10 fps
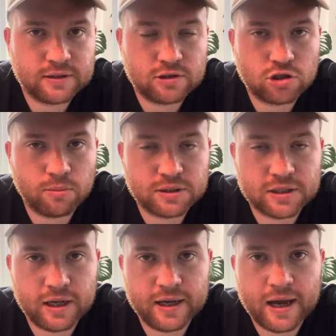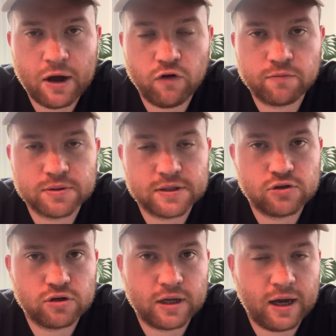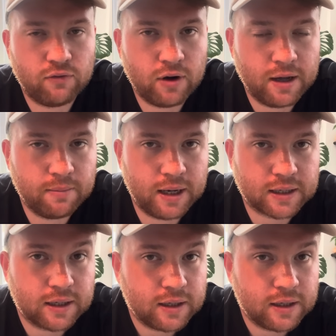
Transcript: Szoboszlai out of position at right back.